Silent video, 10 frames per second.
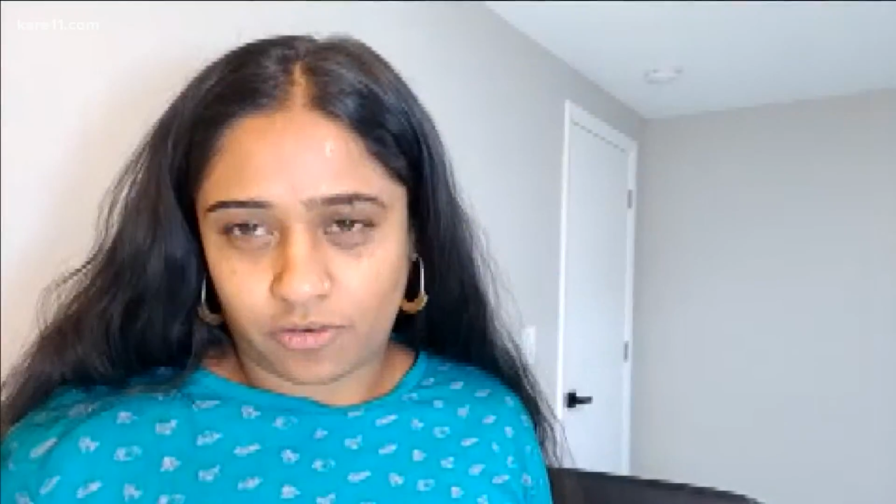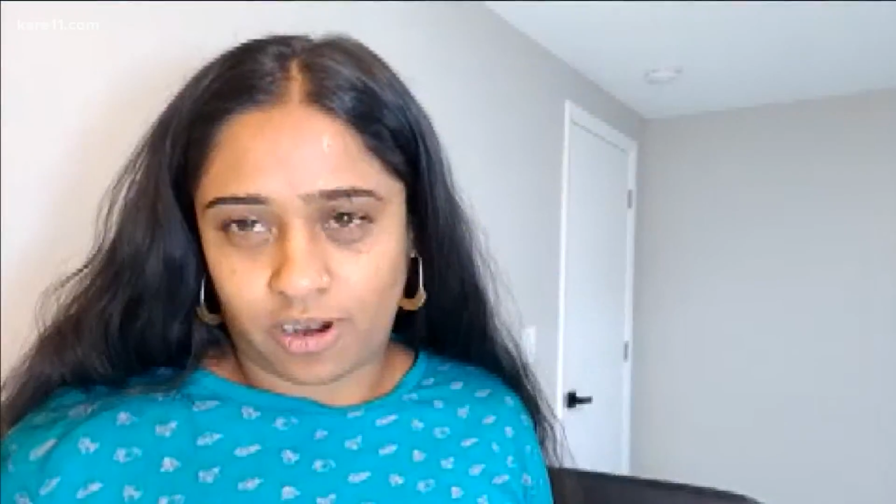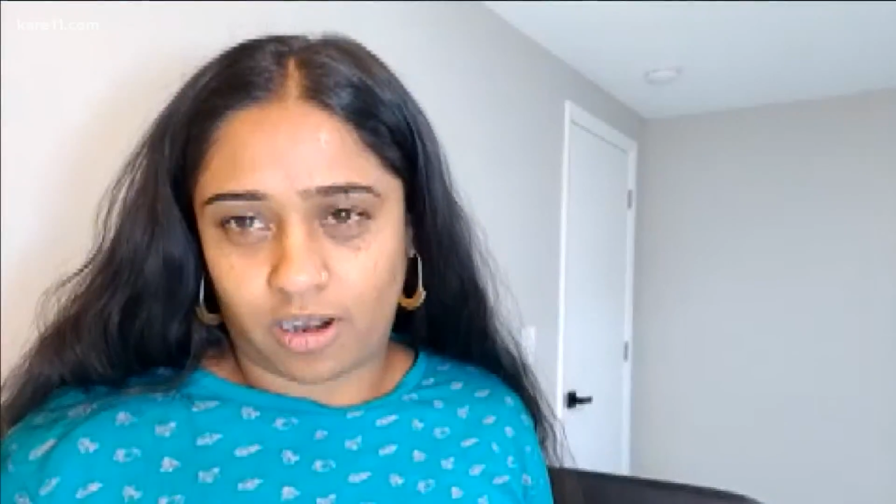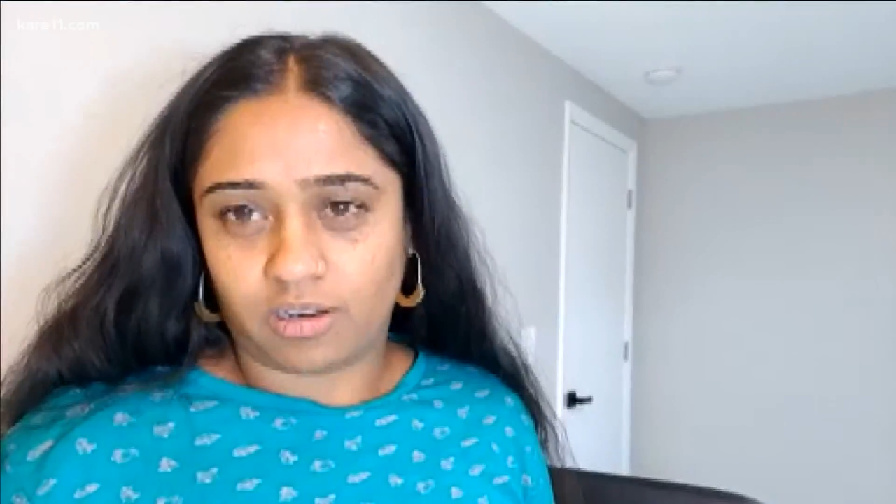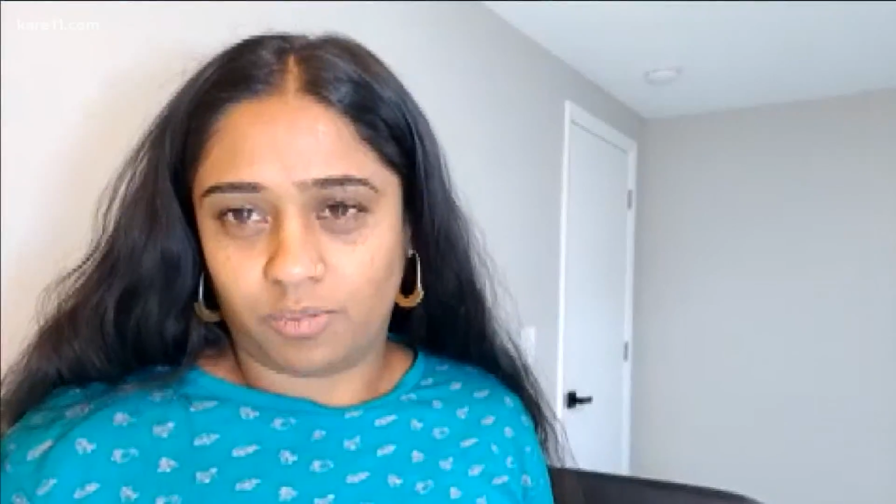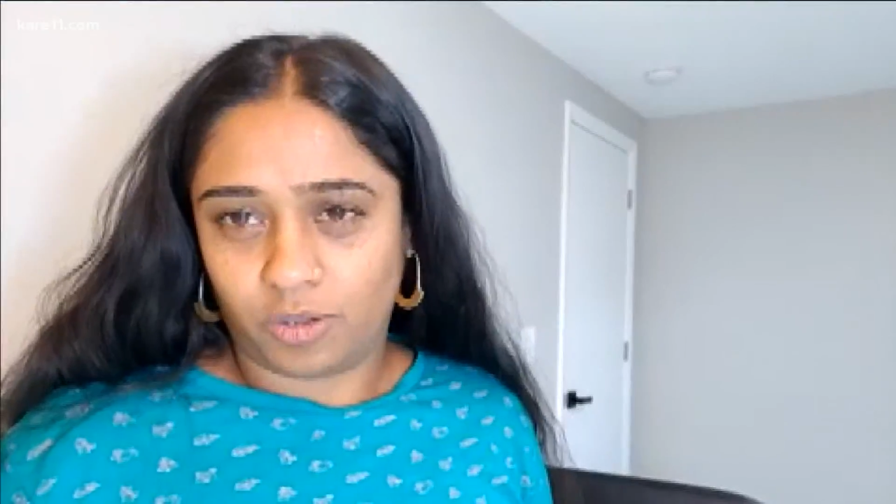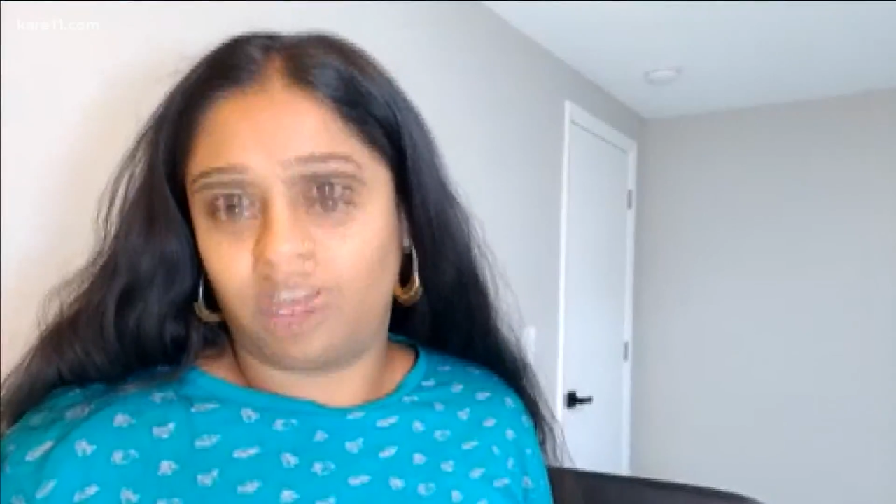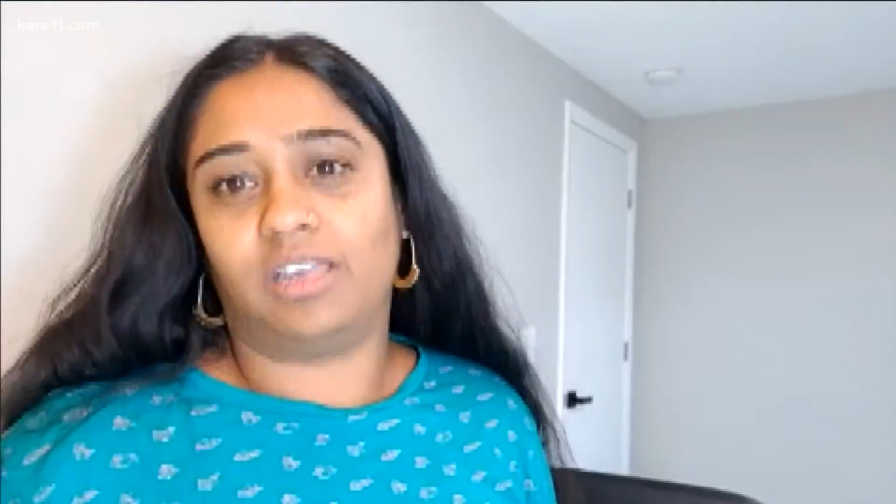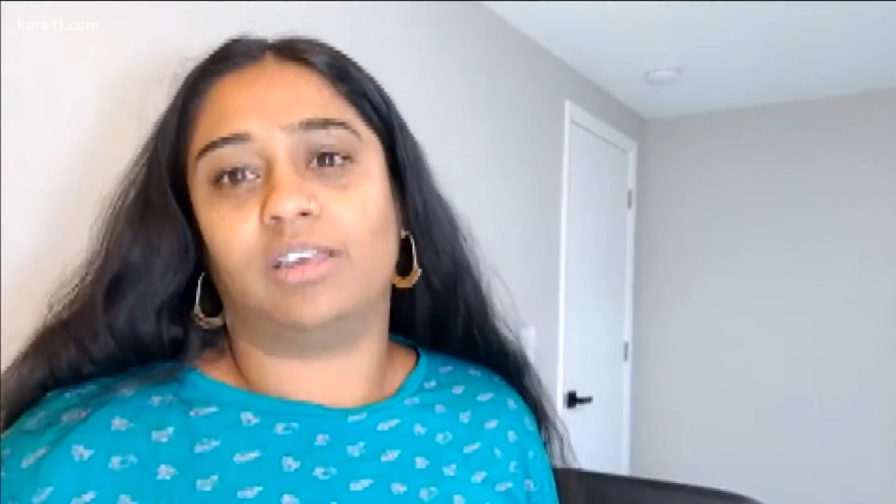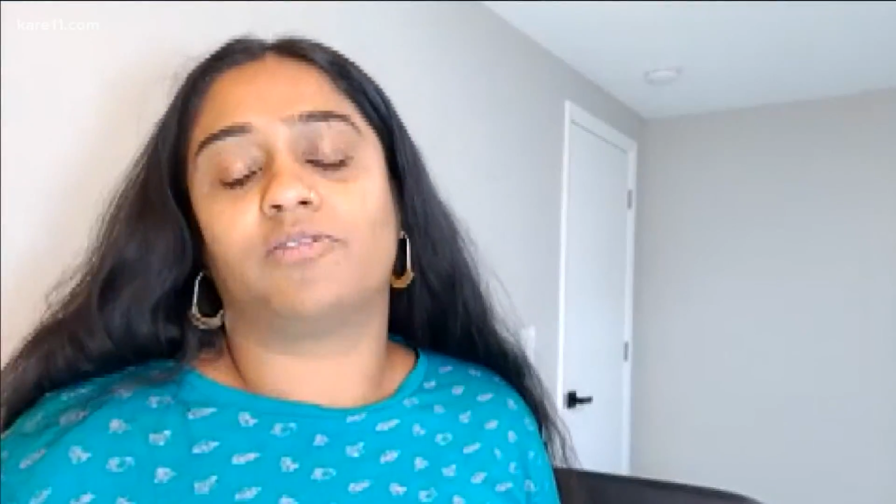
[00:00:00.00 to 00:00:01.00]
for our
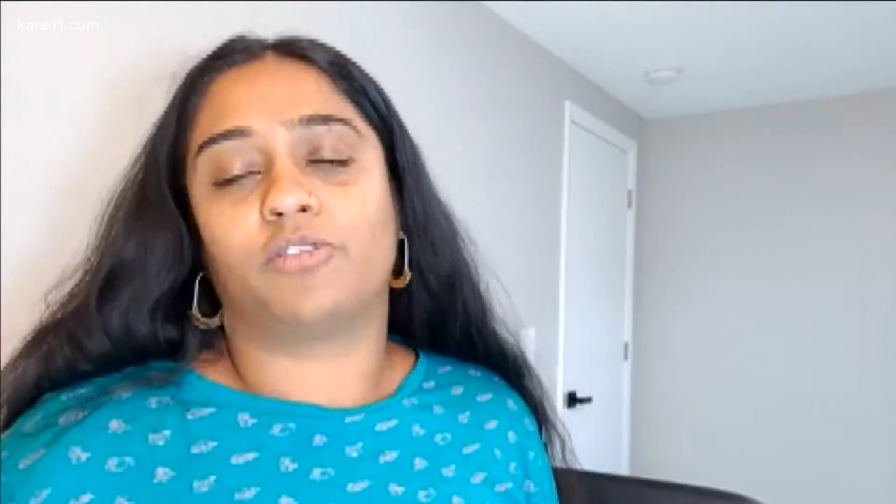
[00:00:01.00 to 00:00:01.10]
community,